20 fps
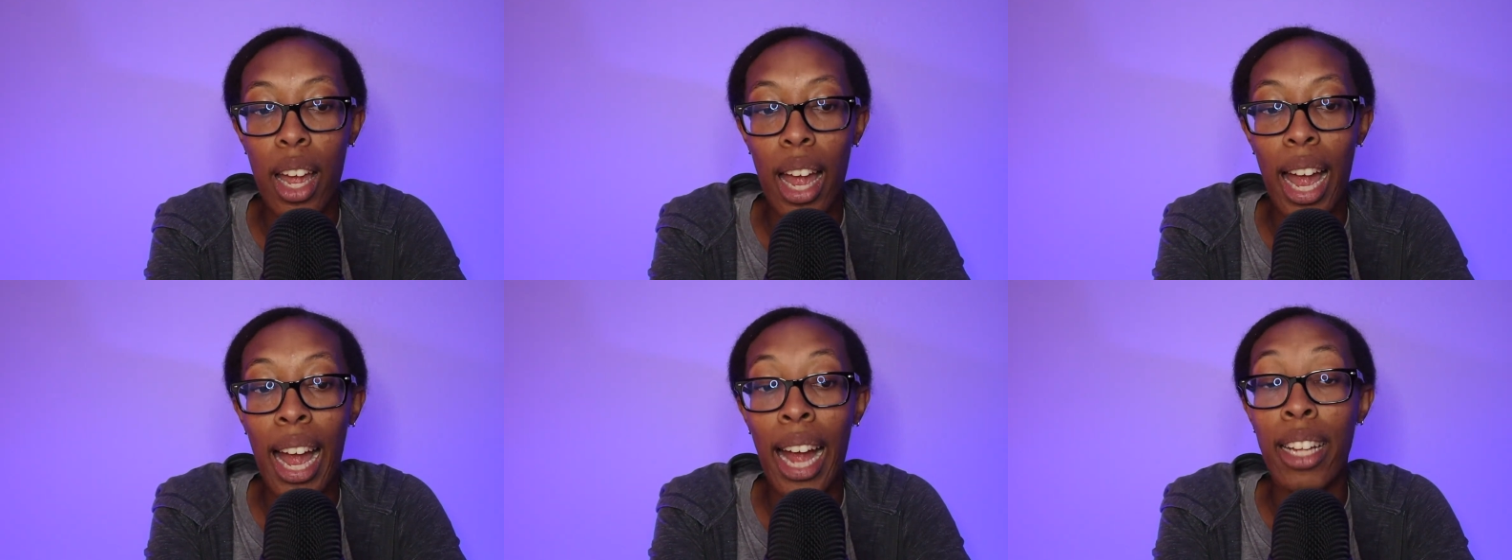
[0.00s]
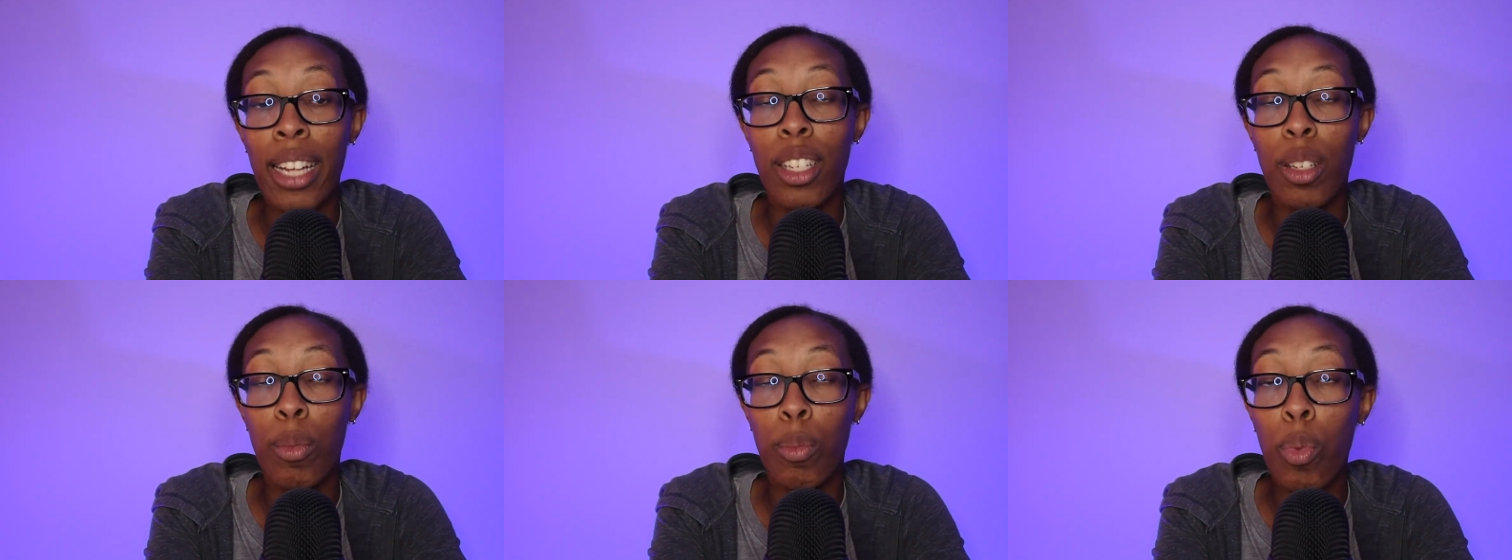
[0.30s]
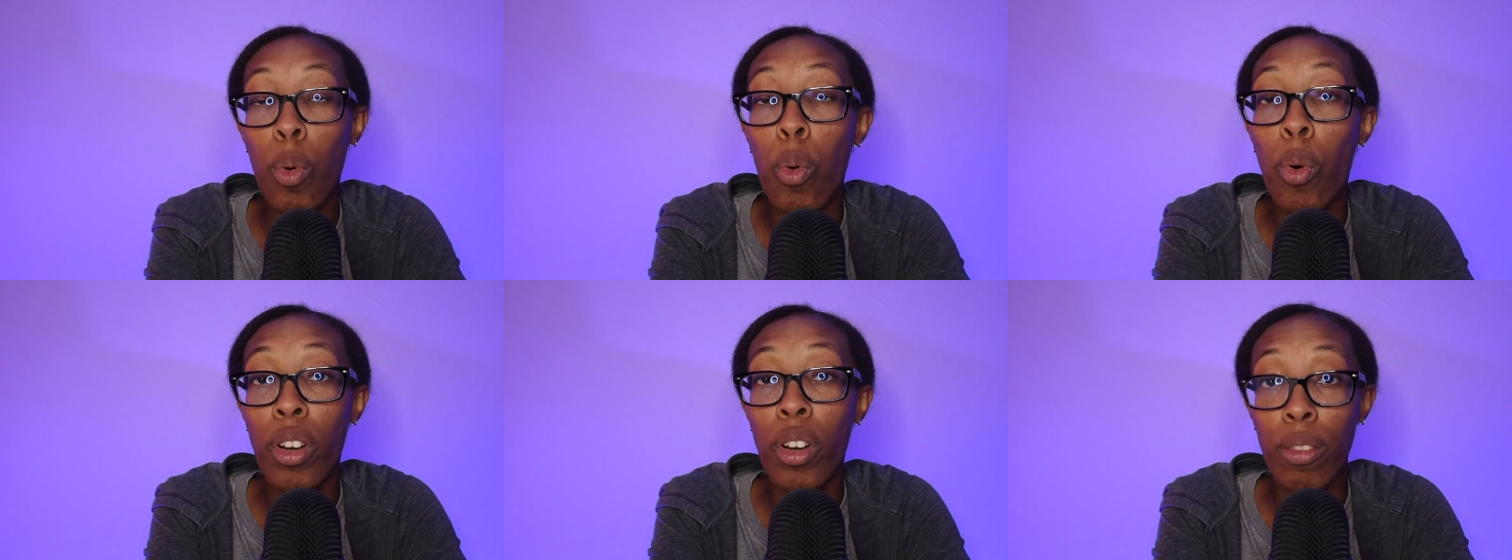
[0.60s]

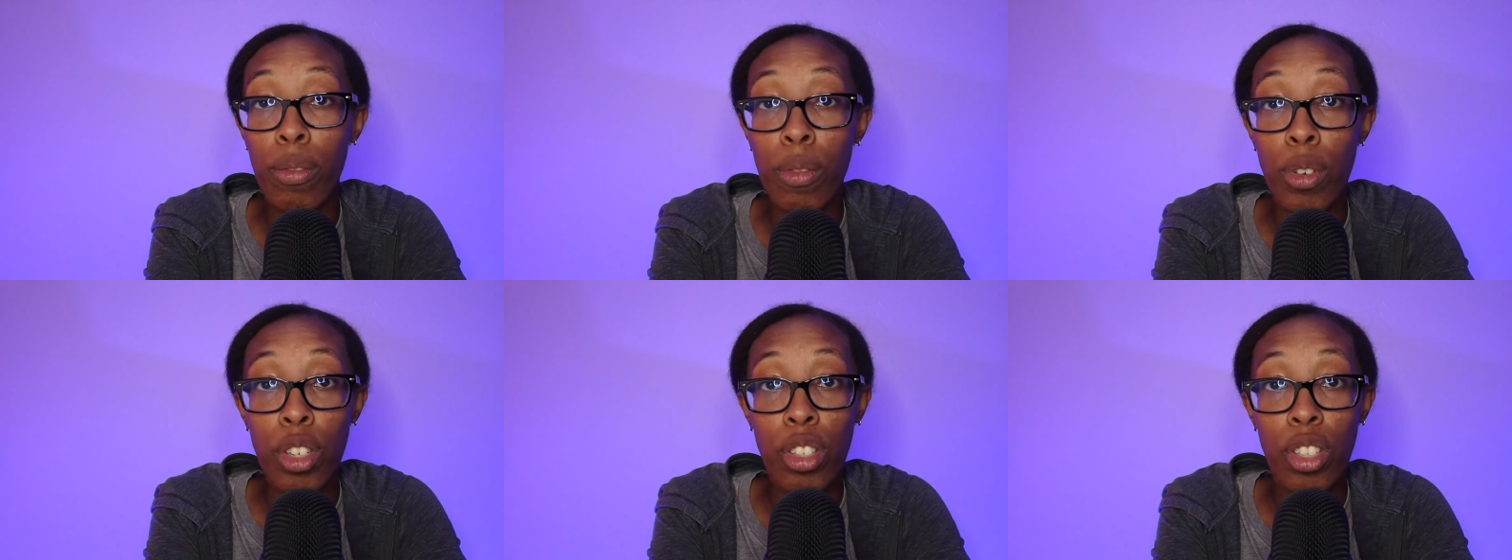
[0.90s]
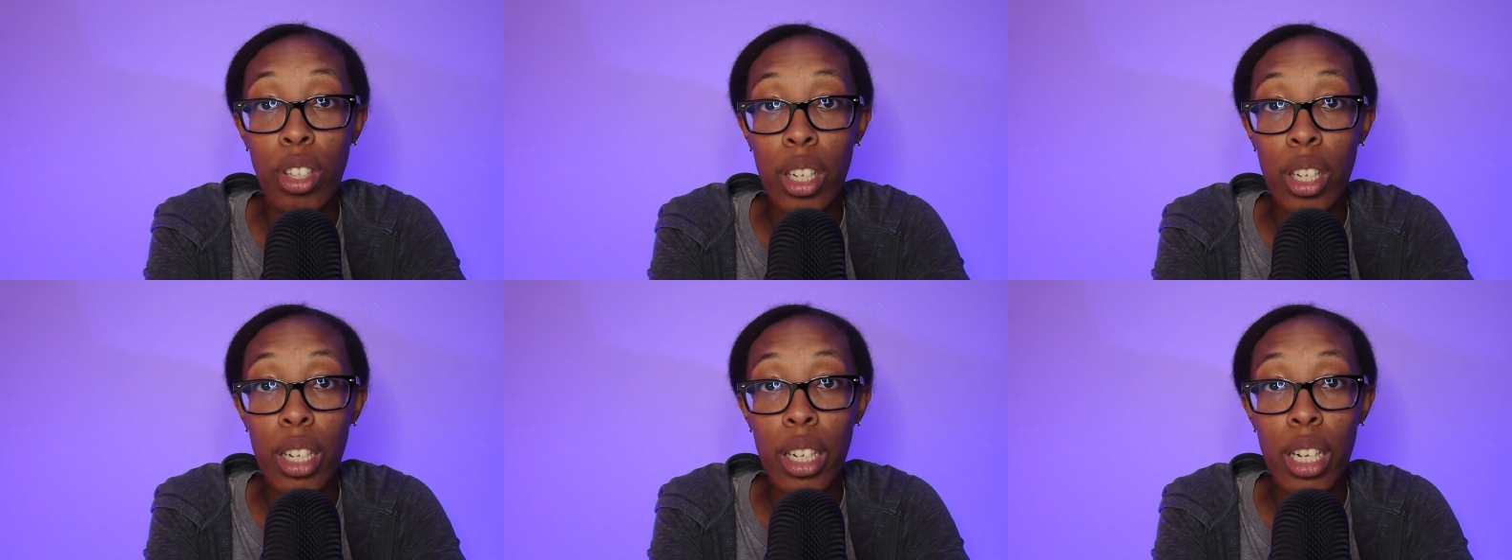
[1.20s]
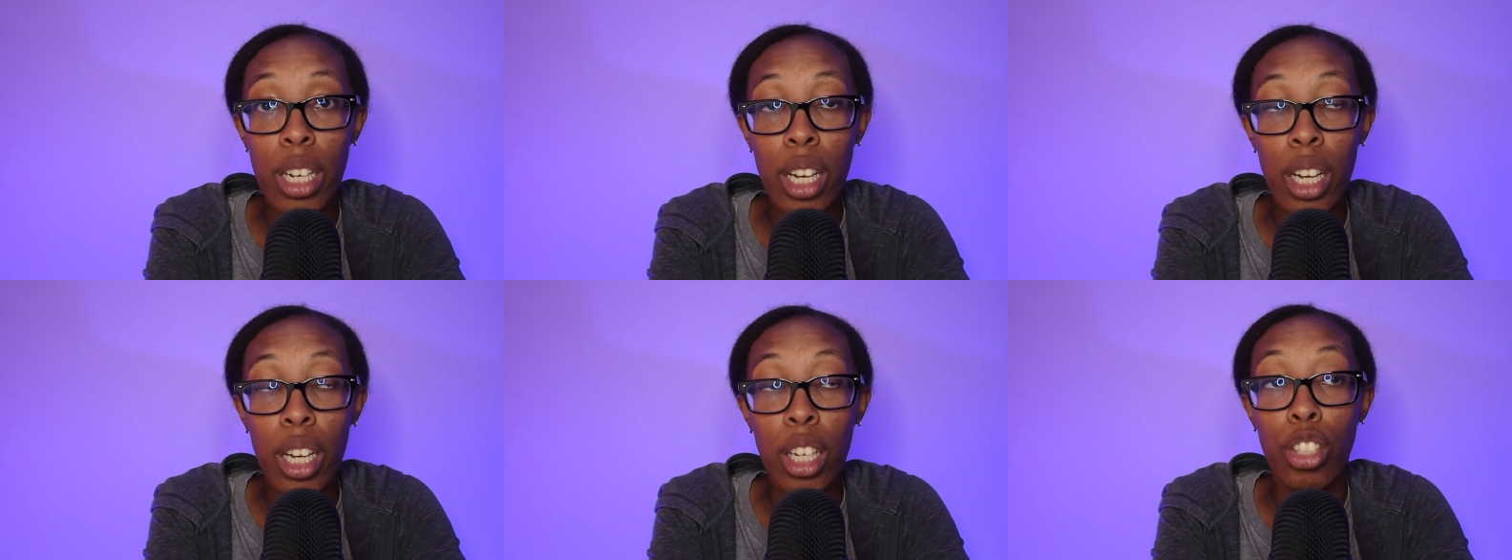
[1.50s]
ad-supported version
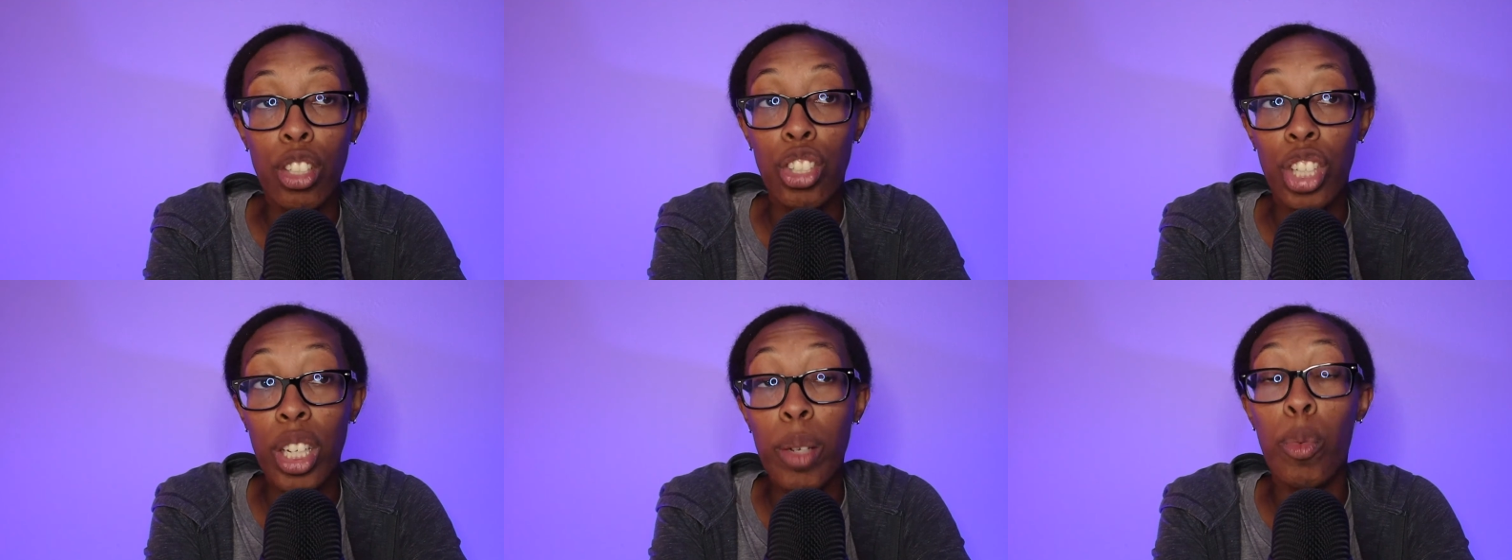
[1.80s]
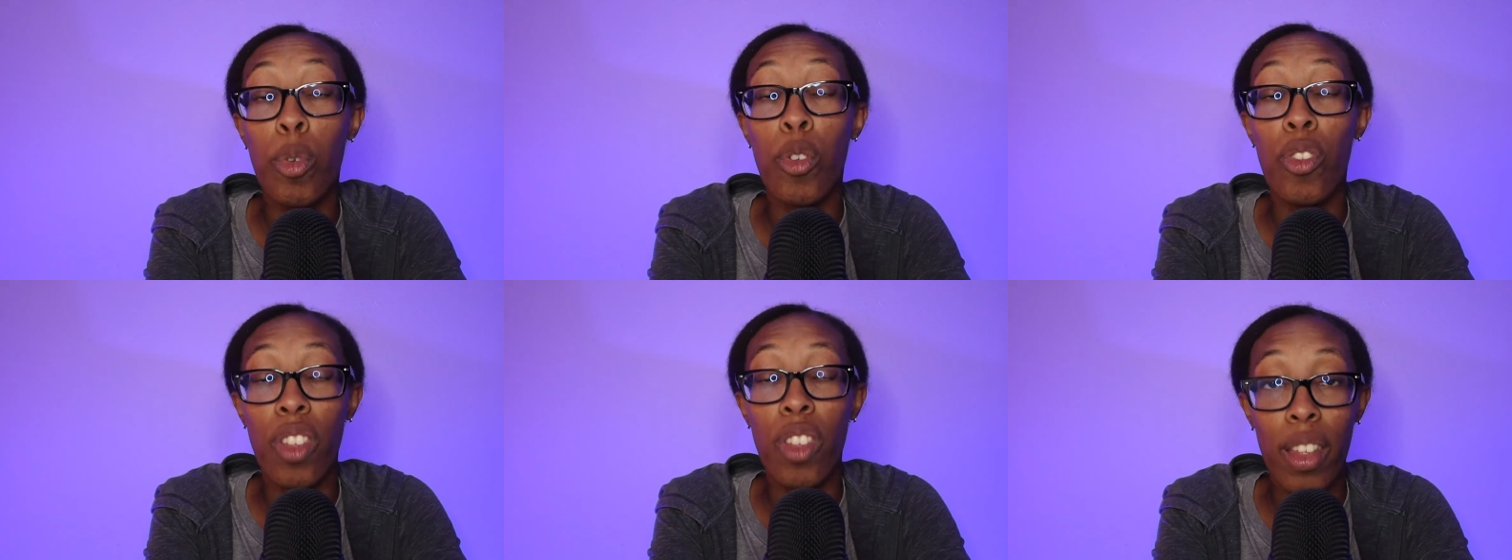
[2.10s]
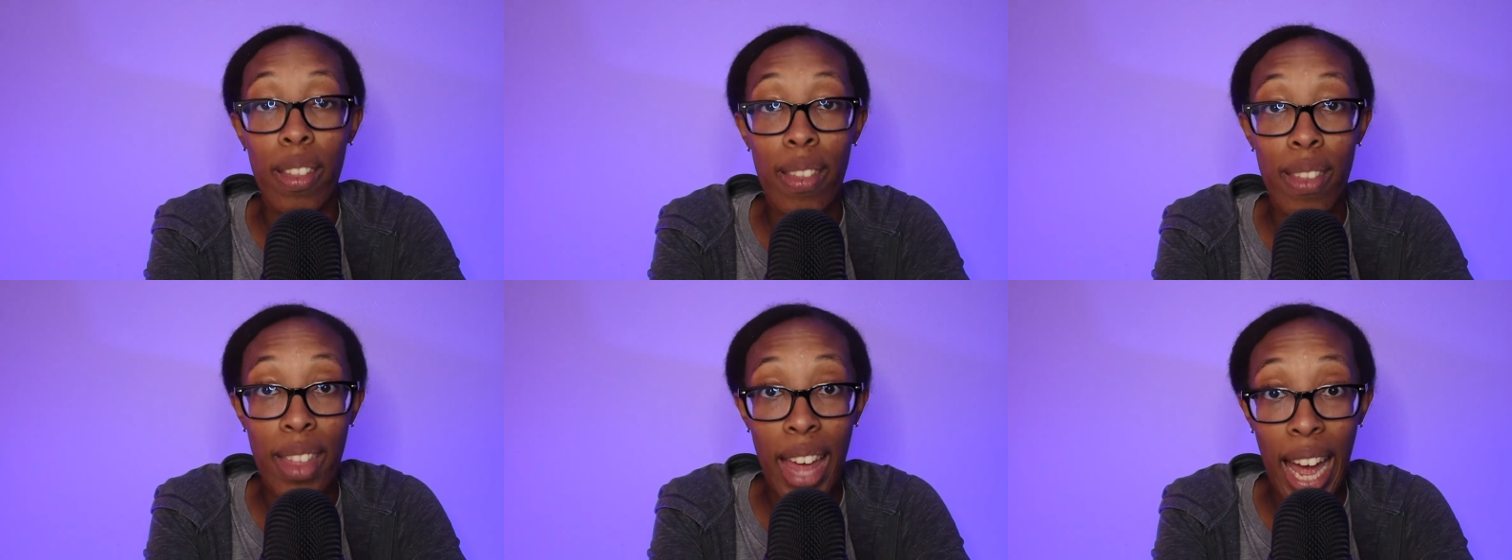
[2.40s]
cheaper
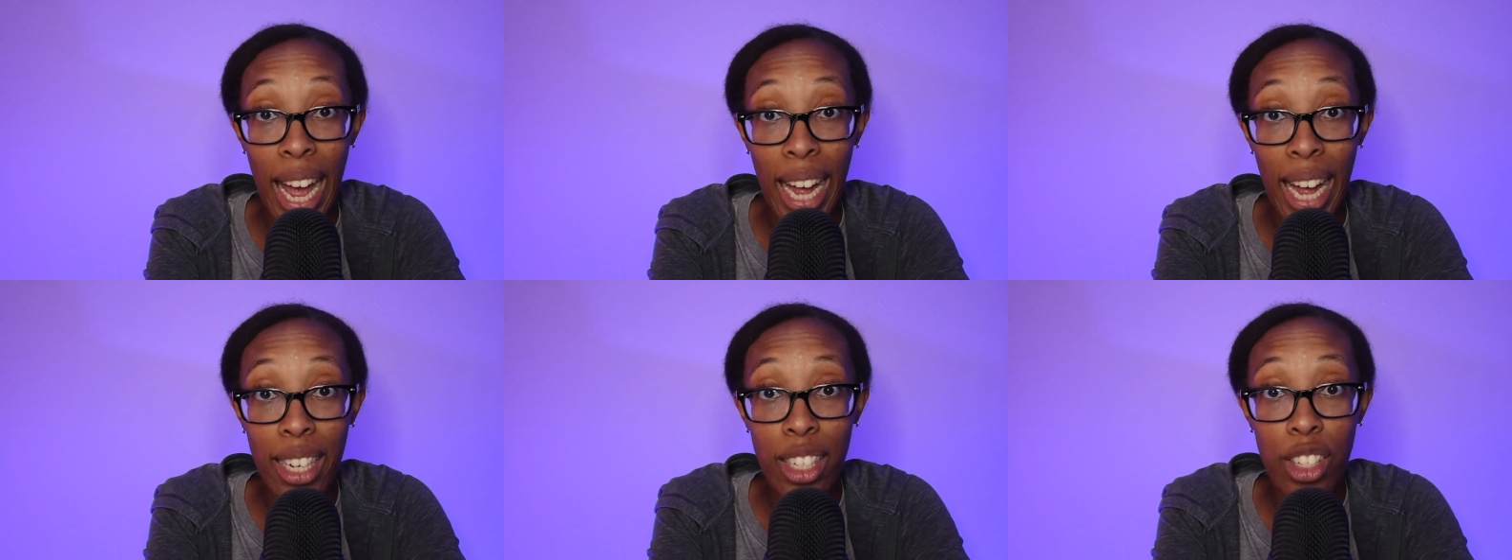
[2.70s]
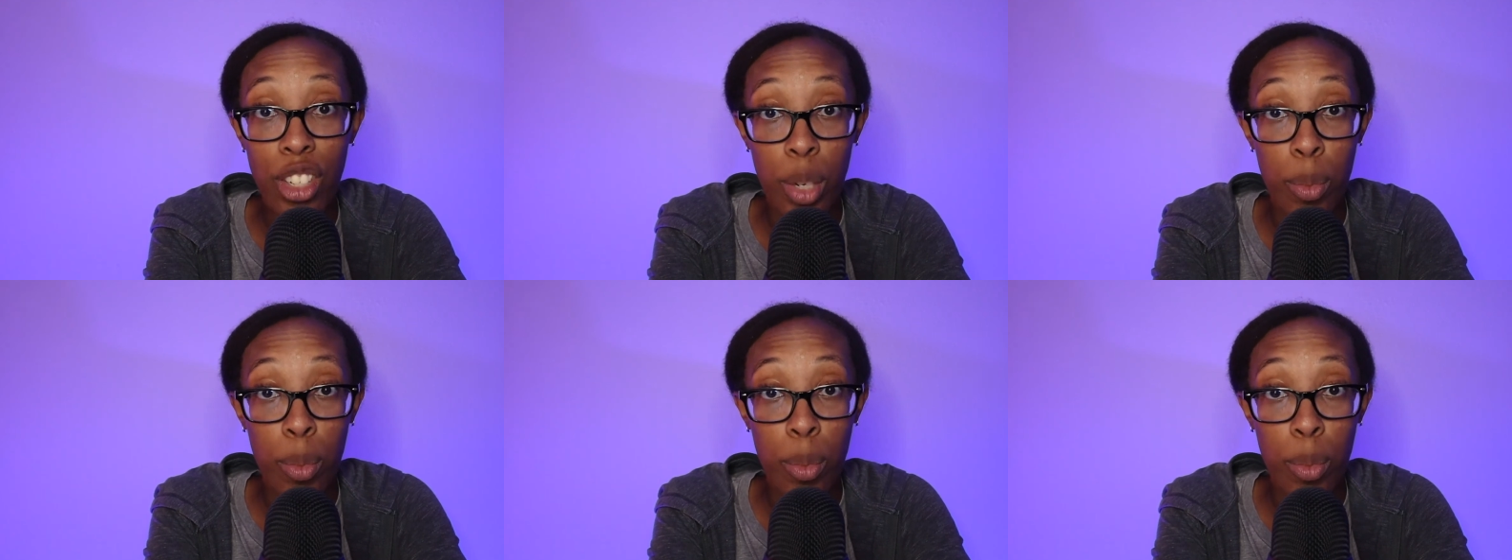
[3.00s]
than that,